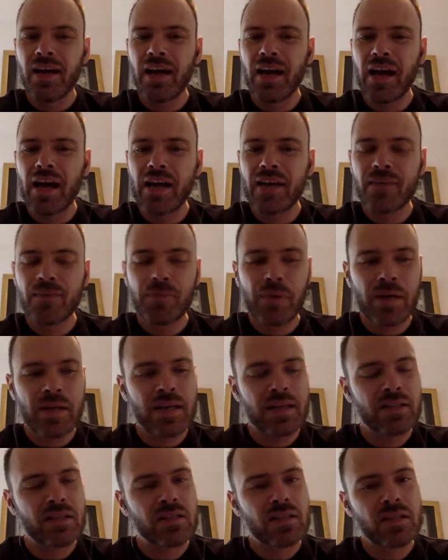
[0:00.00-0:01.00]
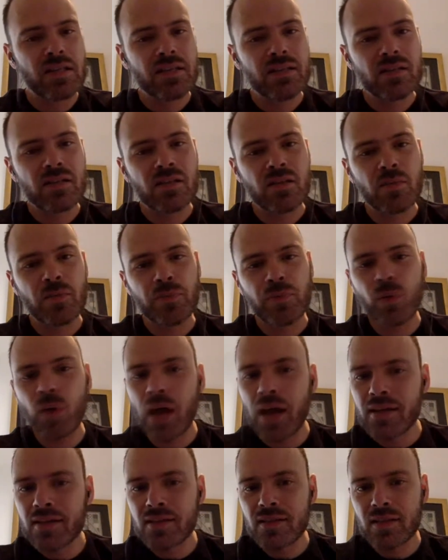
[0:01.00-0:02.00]
But it's
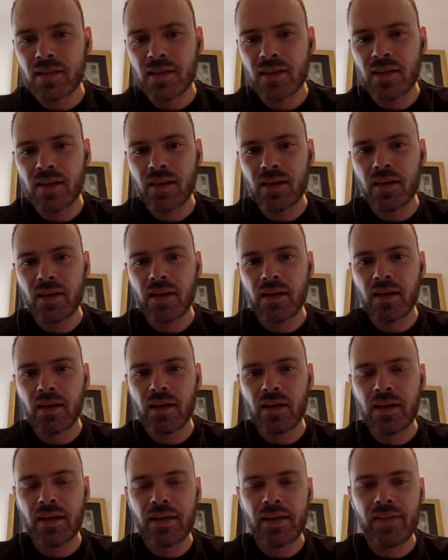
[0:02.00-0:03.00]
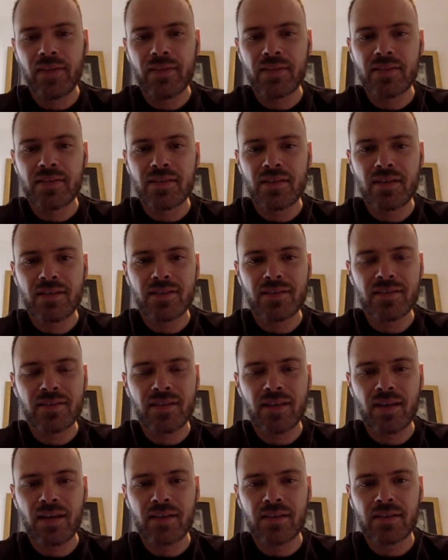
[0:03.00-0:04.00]
surprising in the sense
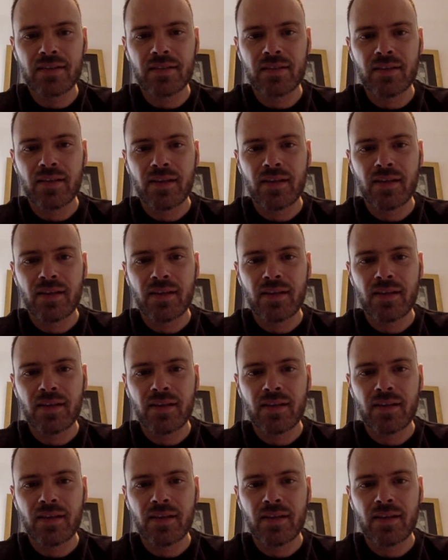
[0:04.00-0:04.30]
that